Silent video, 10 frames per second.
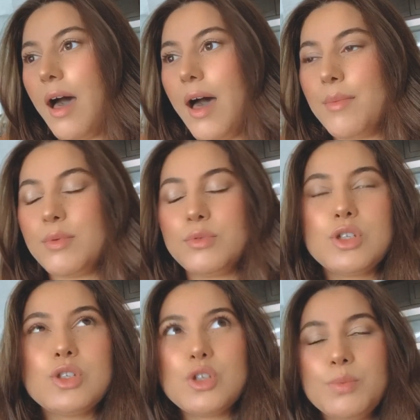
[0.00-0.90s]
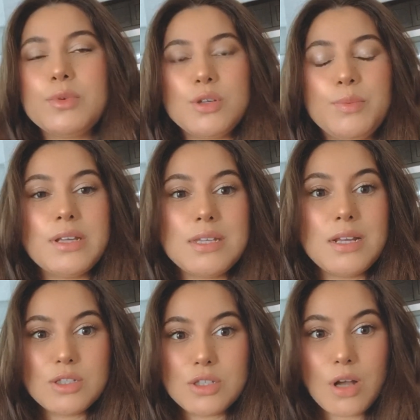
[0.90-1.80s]
It was just super easy to
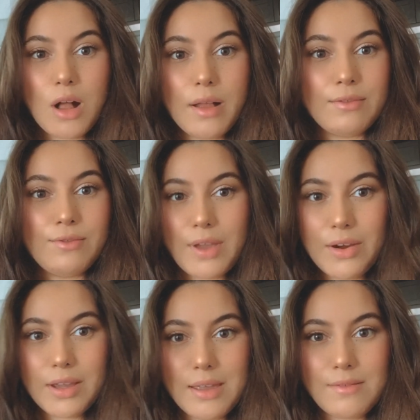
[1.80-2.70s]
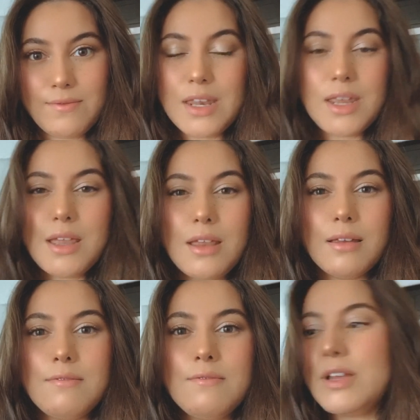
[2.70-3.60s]
install and very convenient and
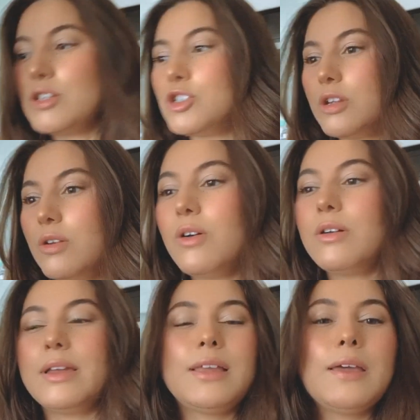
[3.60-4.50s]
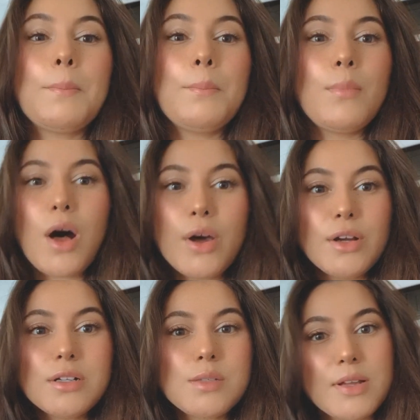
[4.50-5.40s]
conventional and like modern,
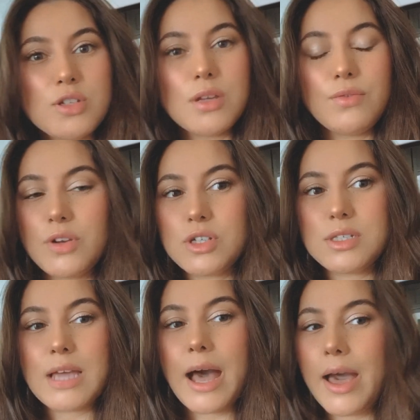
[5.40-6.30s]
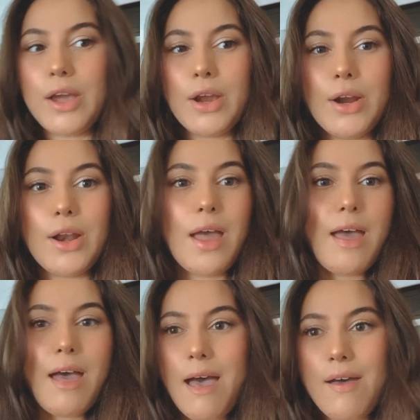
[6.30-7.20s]
especially if you're just tired
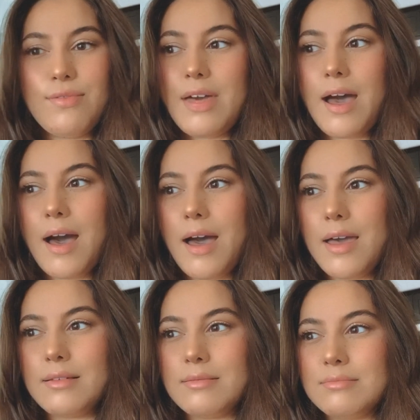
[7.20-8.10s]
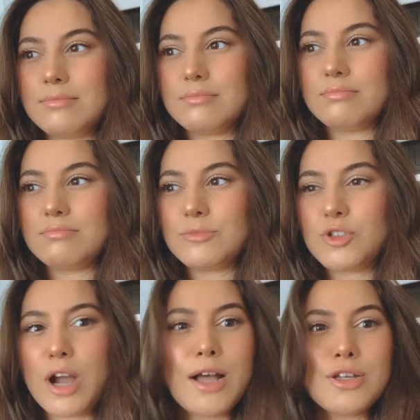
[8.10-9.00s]
of that
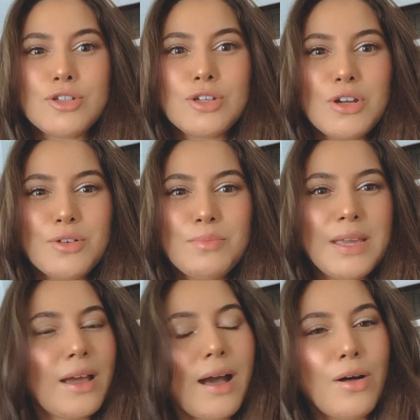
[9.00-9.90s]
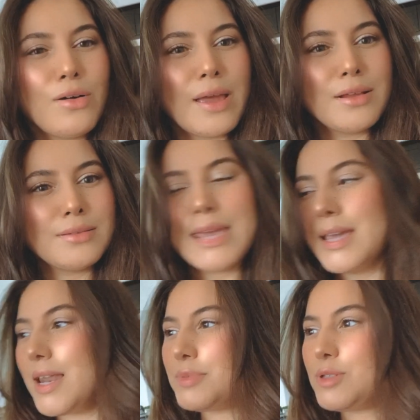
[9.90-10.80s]
trash, you know, being out and taking
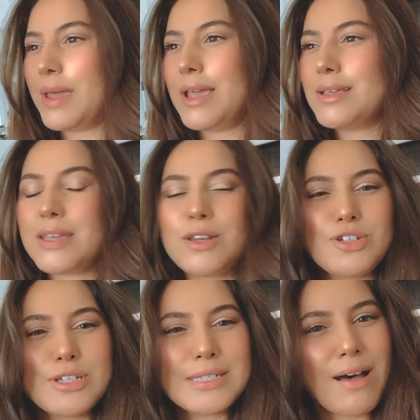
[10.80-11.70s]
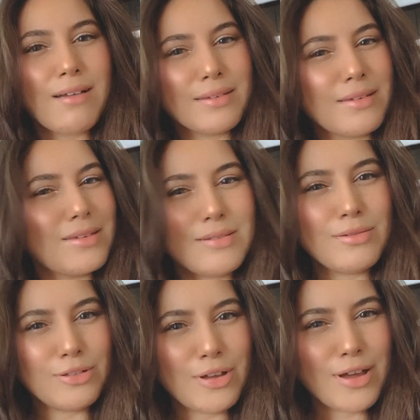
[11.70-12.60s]
up space, and it's just not like a cute
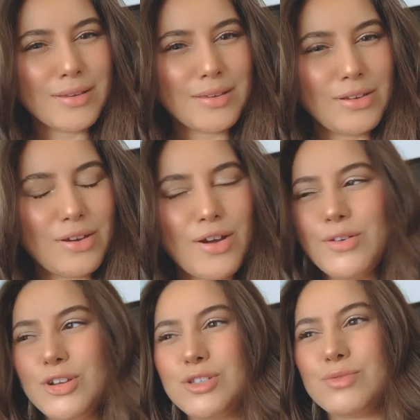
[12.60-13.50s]
look, you know, you just